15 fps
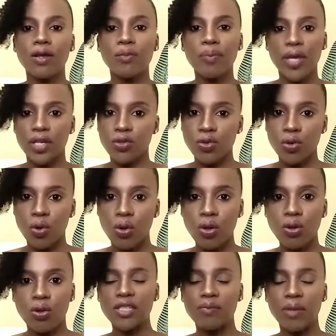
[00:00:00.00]

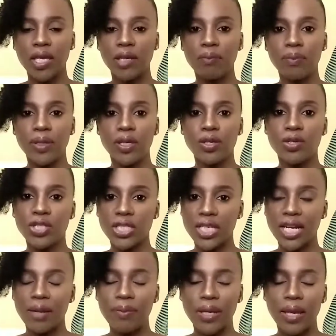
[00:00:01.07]
petrol, maybe your
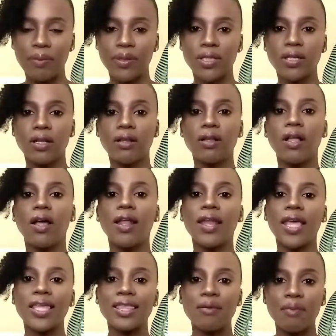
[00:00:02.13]
startup capital, like the